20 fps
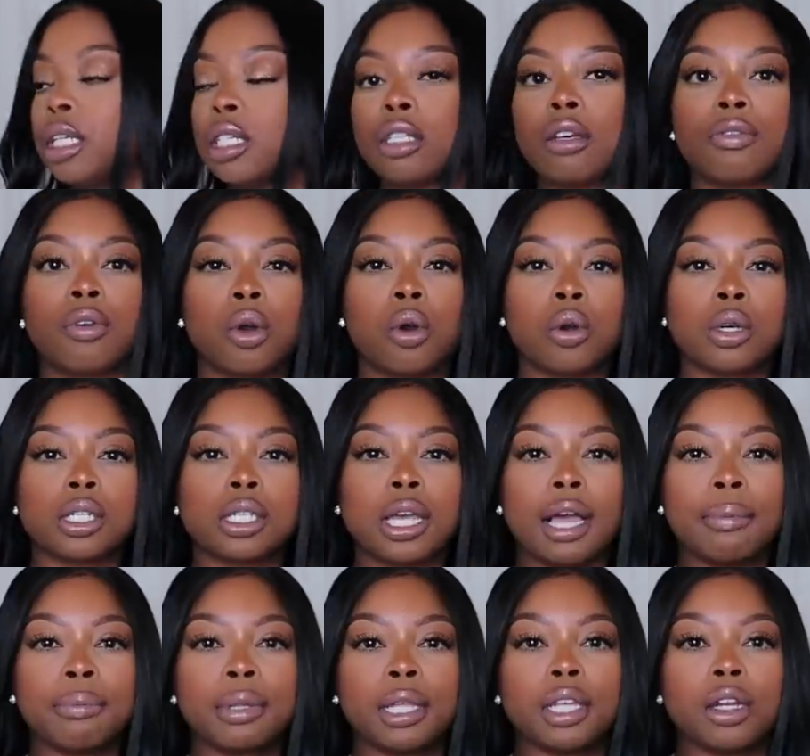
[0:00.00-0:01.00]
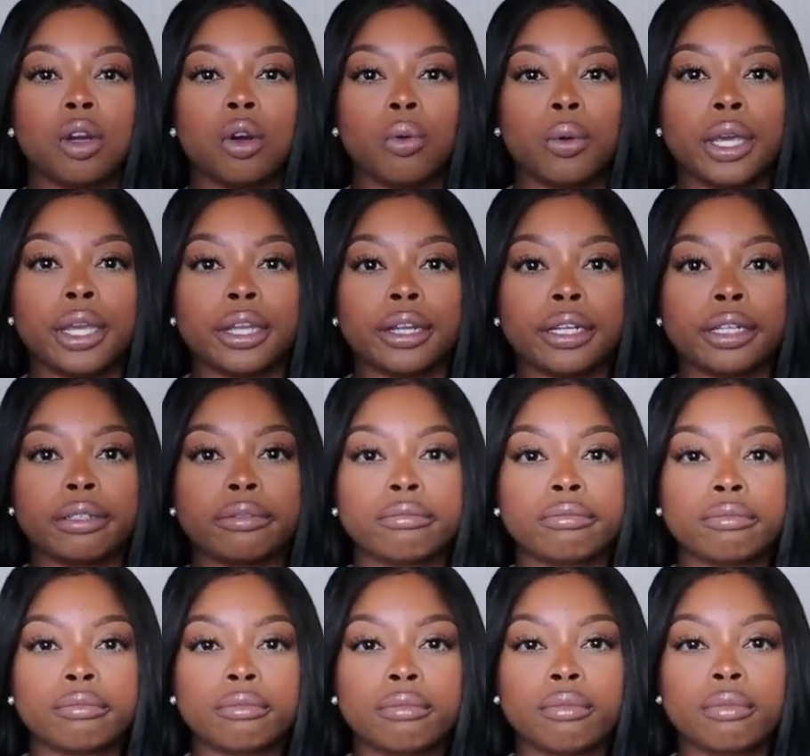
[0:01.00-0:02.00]
because of course I plan on wearing
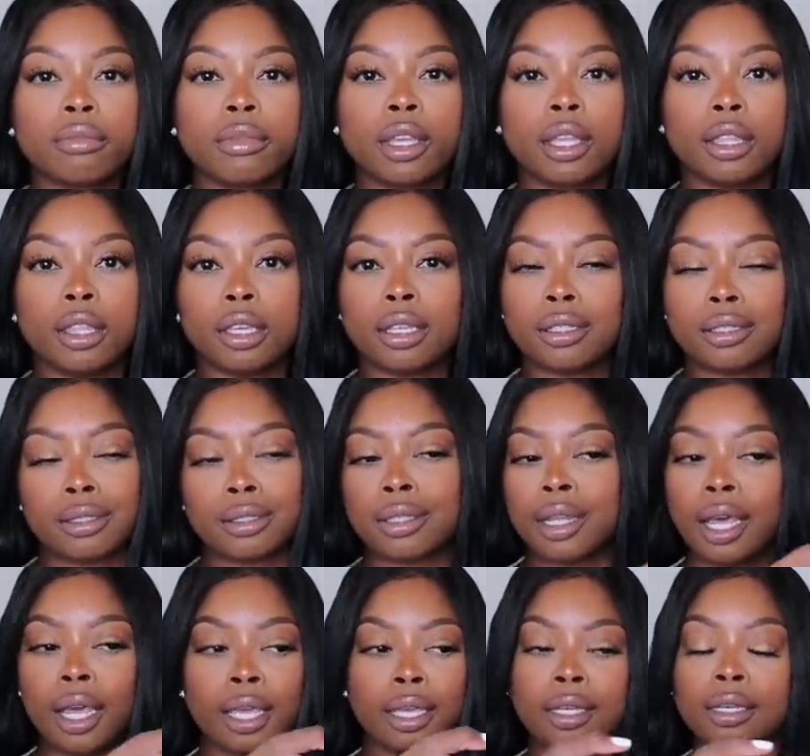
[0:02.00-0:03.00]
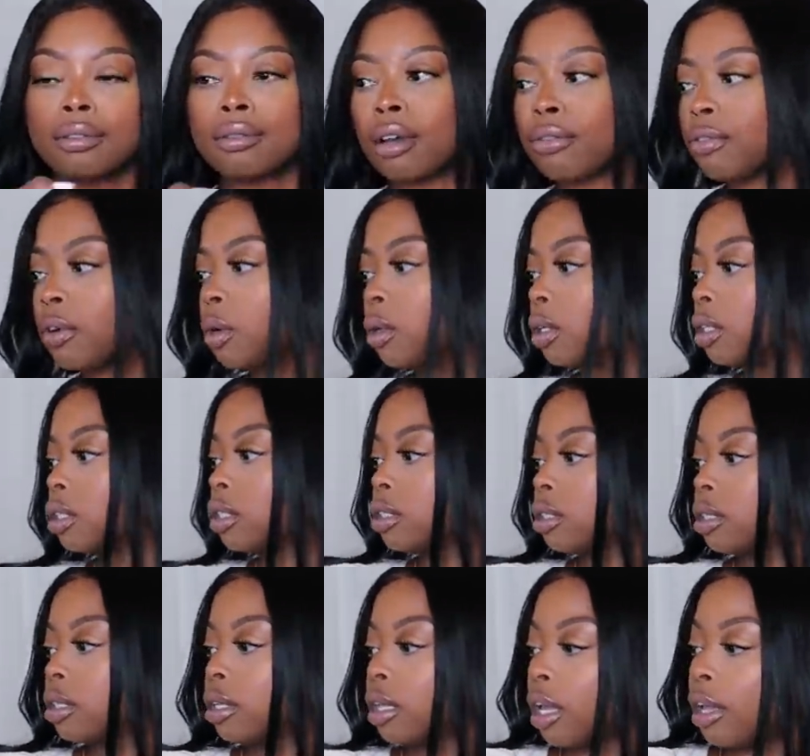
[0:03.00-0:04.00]
this. Like, of course,
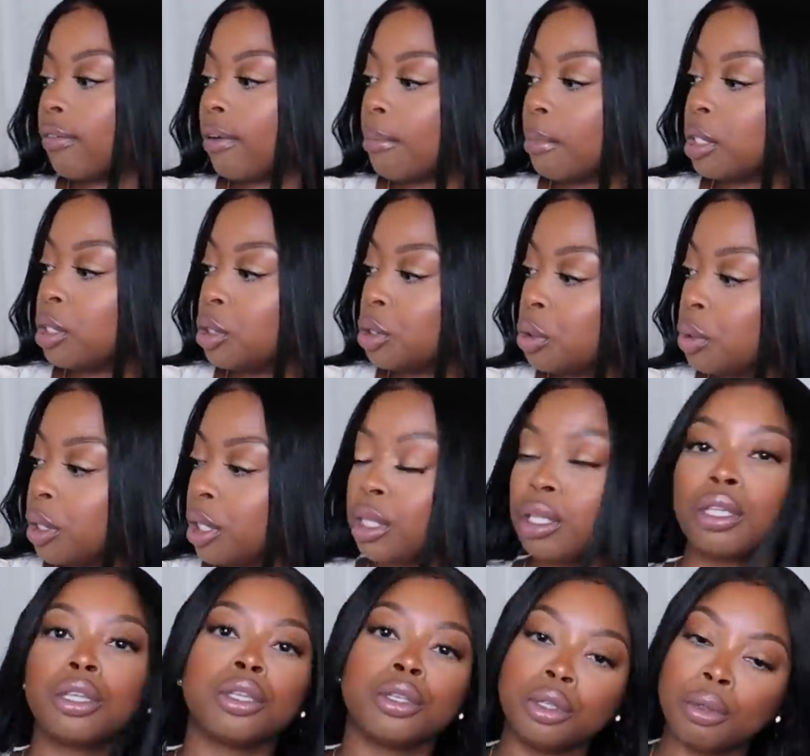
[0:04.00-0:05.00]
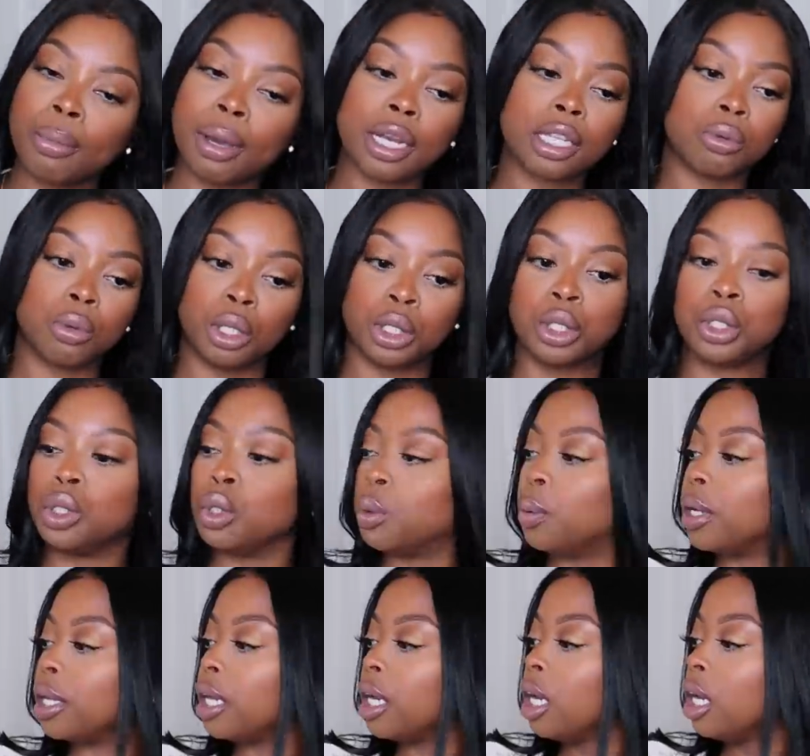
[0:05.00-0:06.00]
if I'm gonna do it, you might as well
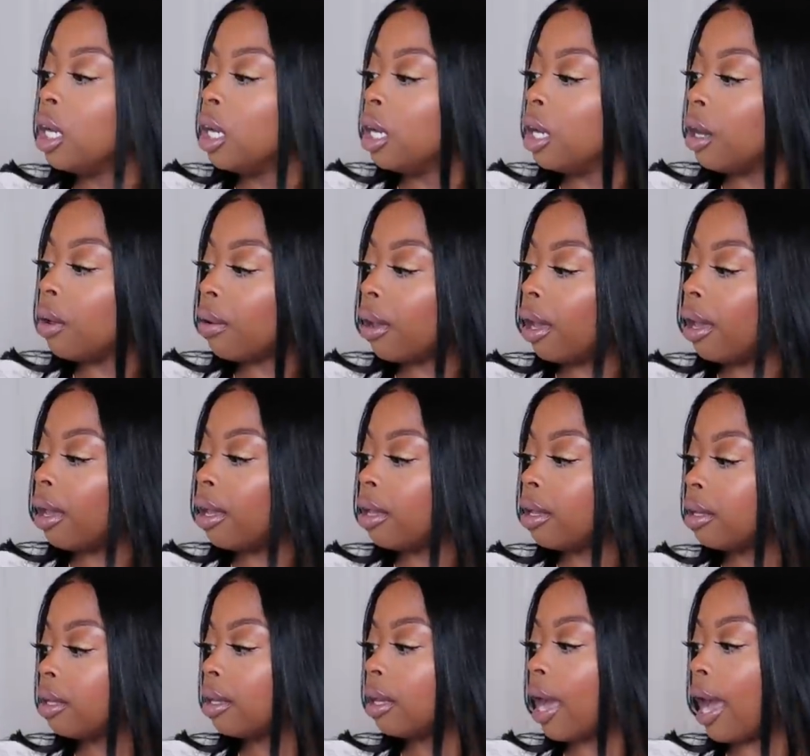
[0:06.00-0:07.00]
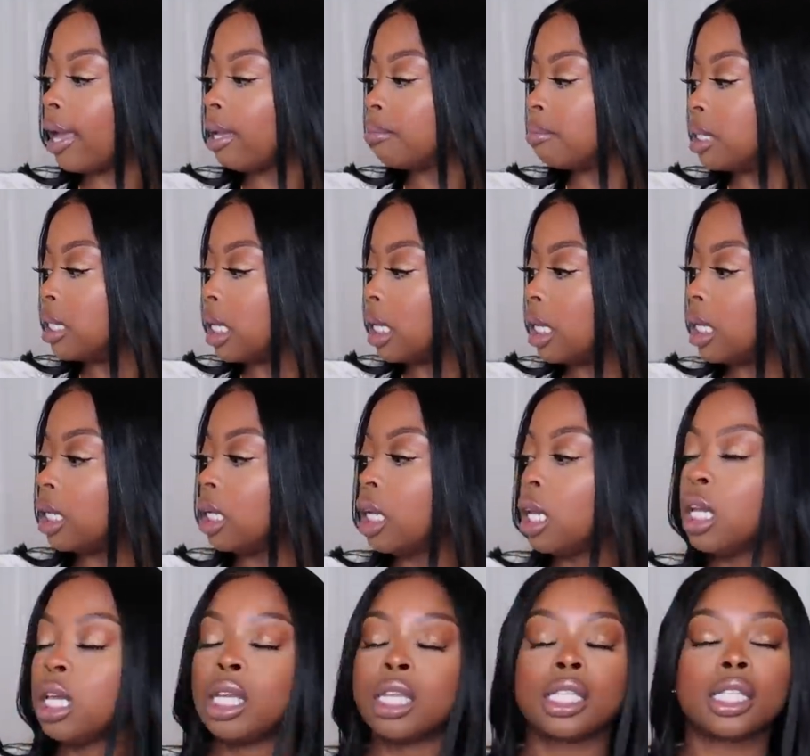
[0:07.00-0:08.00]
do it, okay? I am done
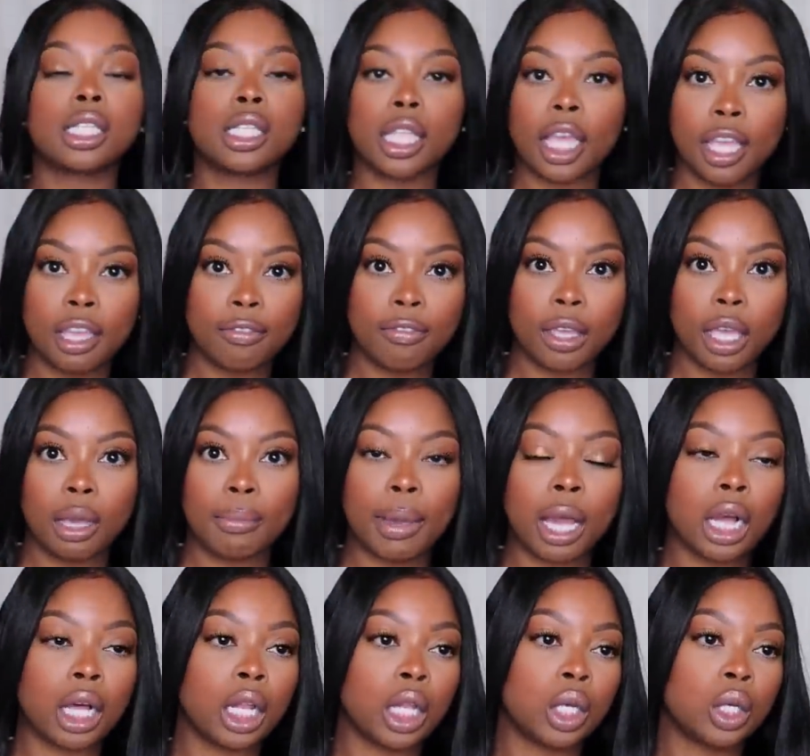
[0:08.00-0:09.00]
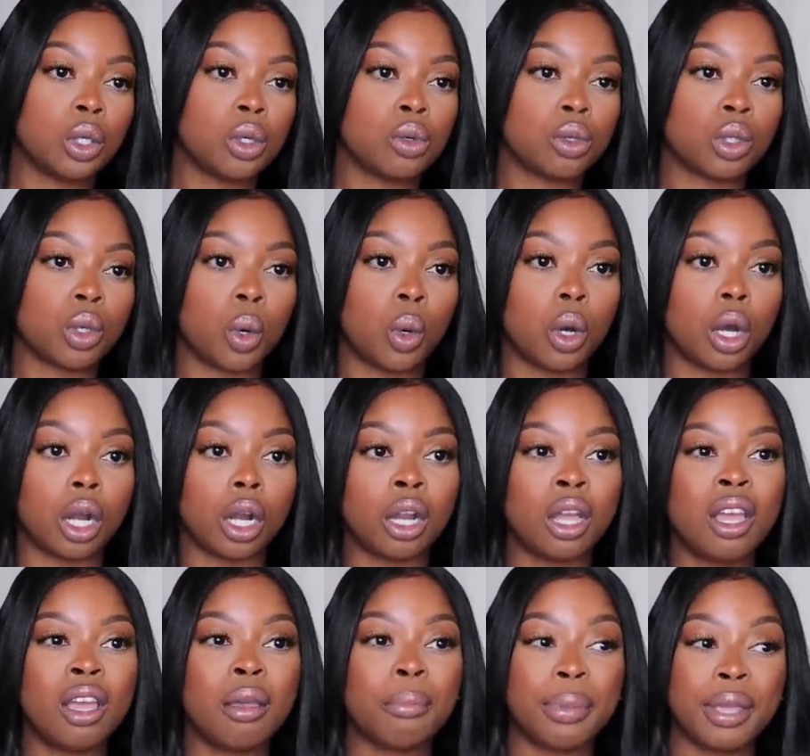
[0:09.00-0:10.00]
saving my clothes or
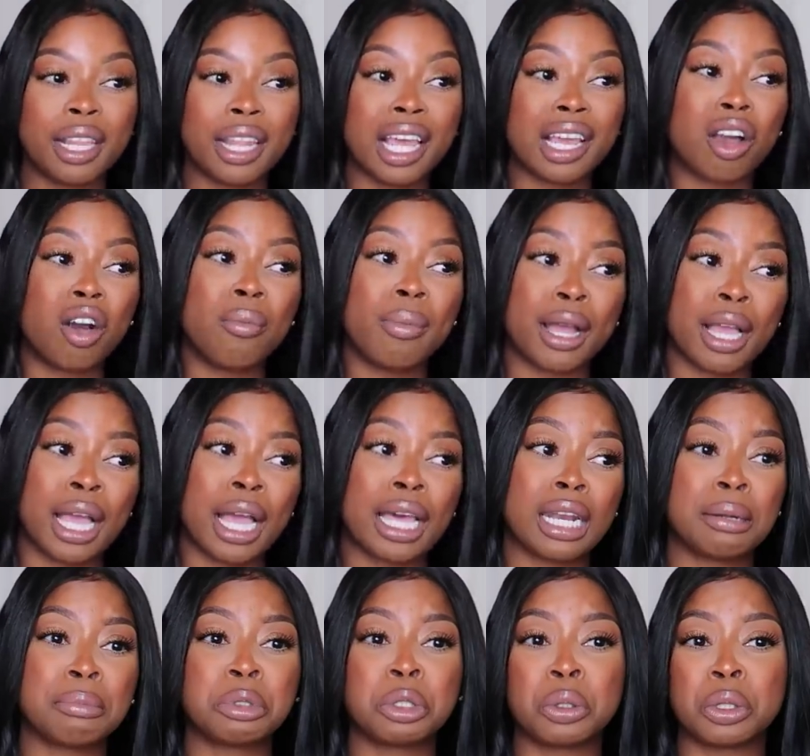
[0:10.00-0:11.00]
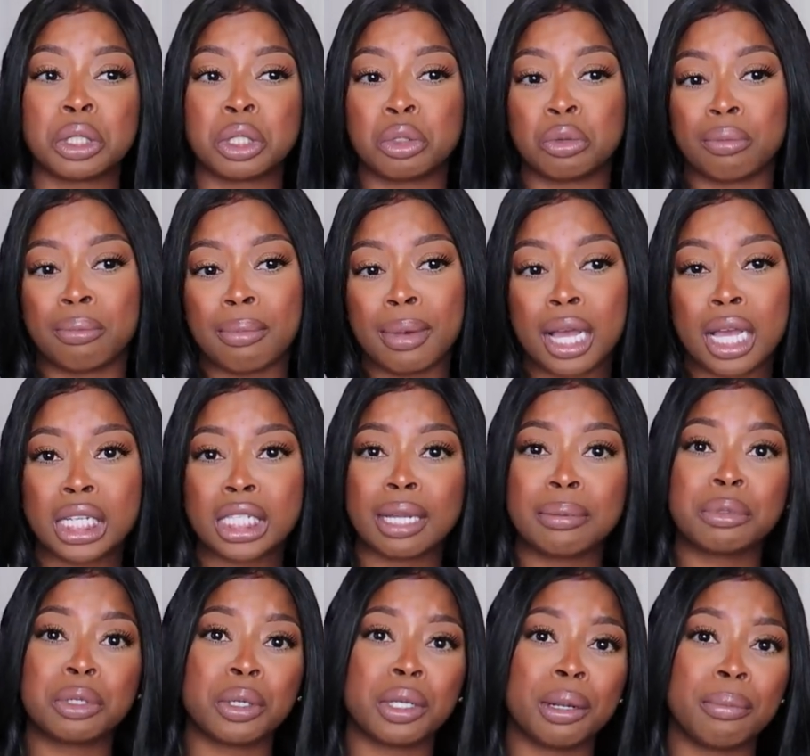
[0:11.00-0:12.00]
being like, oh my God, I'm doing too much,
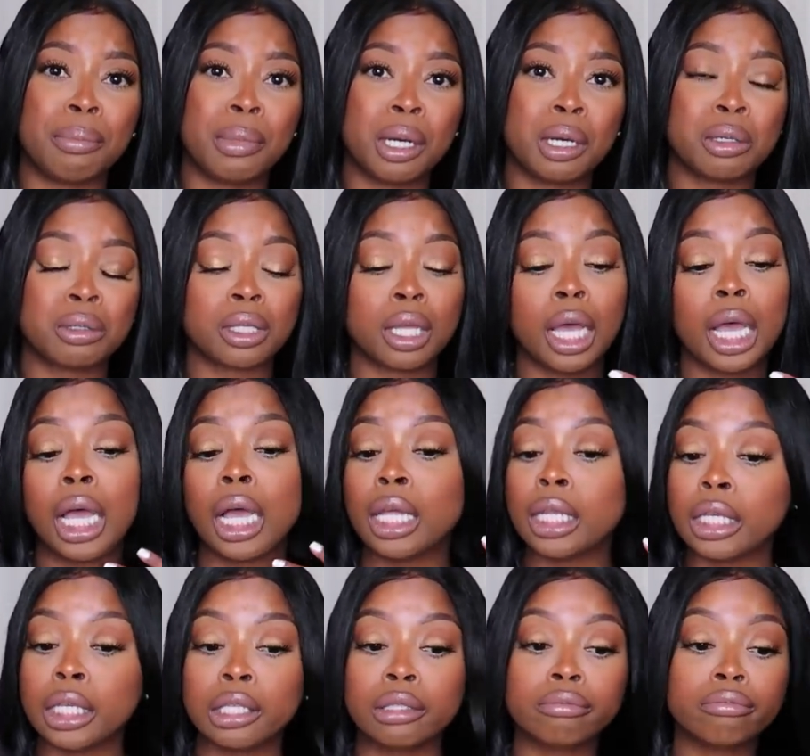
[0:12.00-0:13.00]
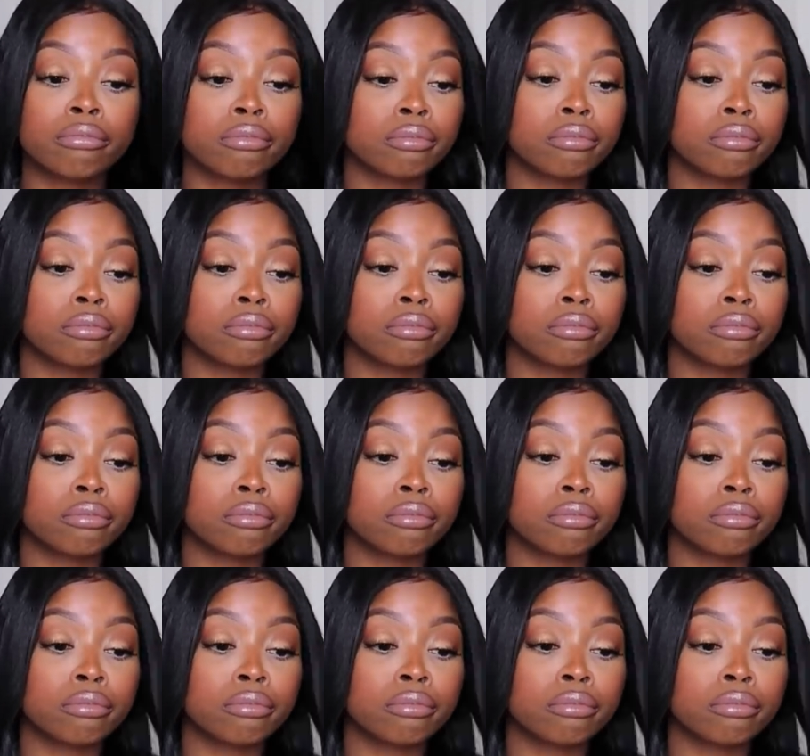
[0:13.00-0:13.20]
I'm doing the most. Honey,